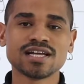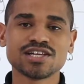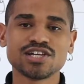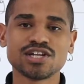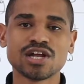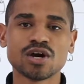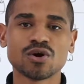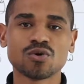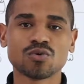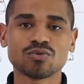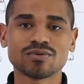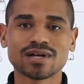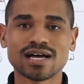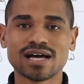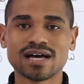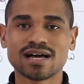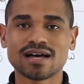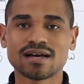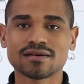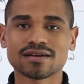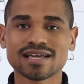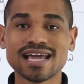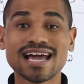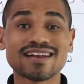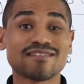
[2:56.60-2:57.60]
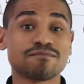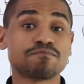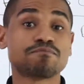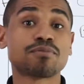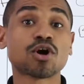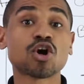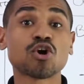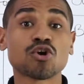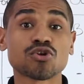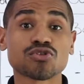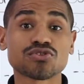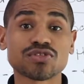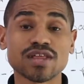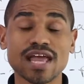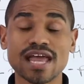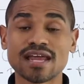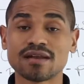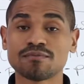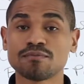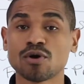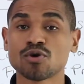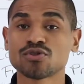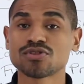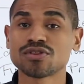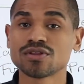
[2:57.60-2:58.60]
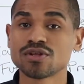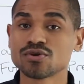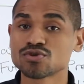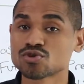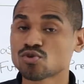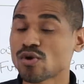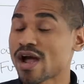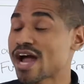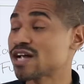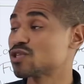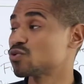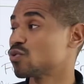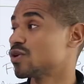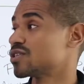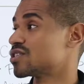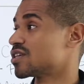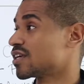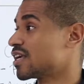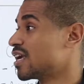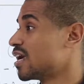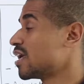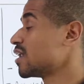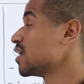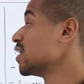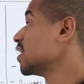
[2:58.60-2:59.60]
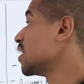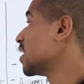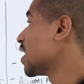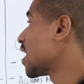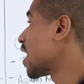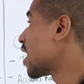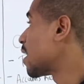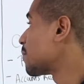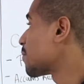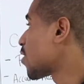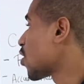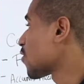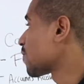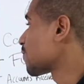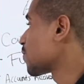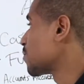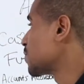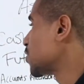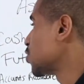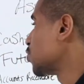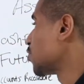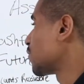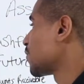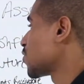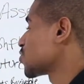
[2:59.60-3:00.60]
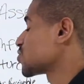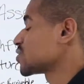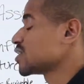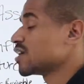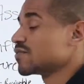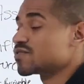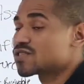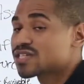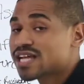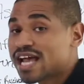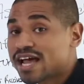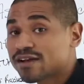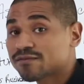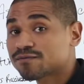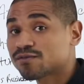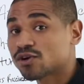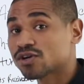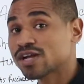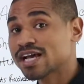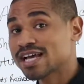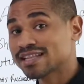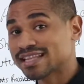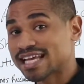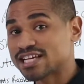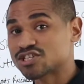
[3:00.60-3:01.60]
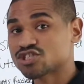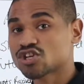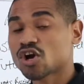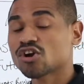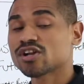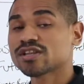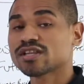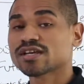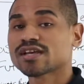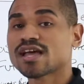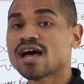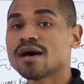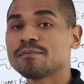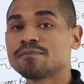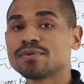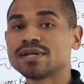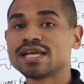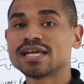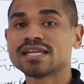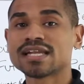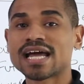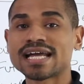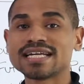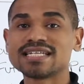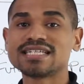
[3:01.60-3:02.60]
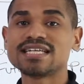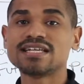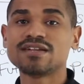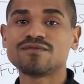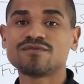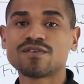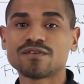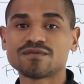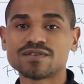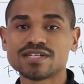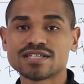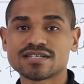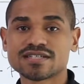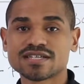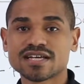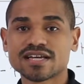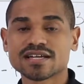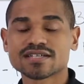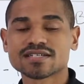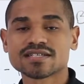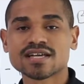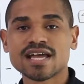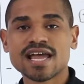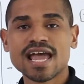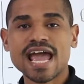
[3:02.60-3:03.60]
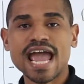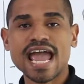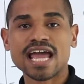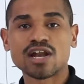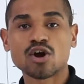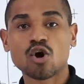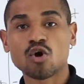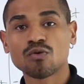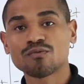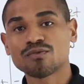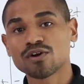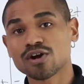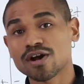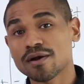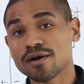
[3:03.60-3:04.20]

kind of birthed. And both of those graduates, again, are from the University of Stanford. They started the company in 1956, and over